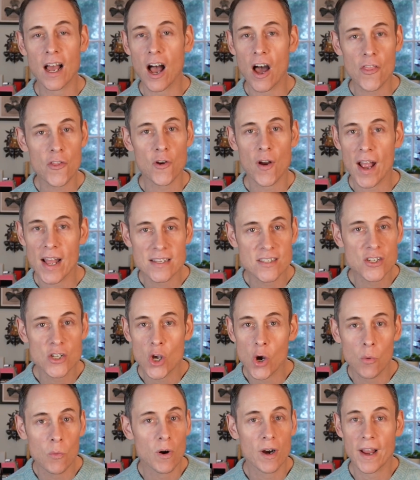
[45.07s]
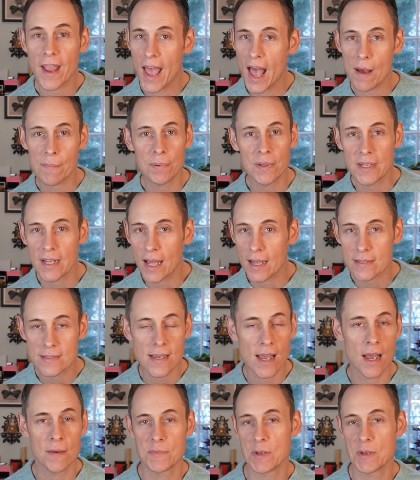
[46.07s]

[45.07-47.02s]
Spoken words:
other SEO work happened that time.